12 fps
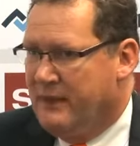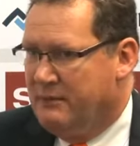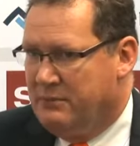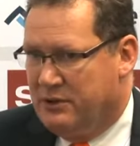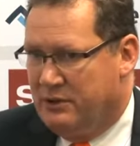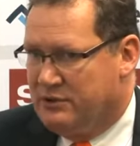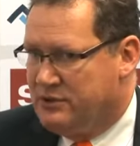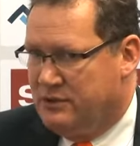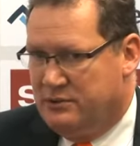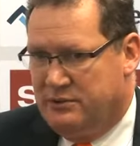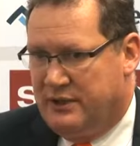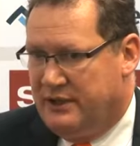but
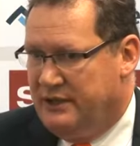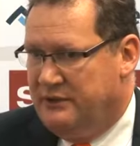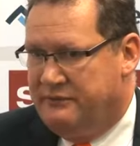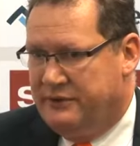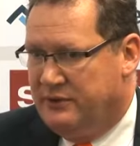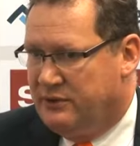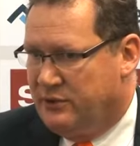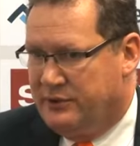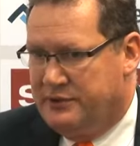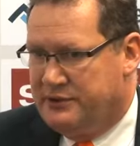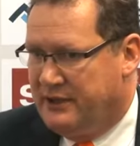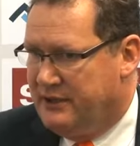also even
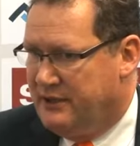toys and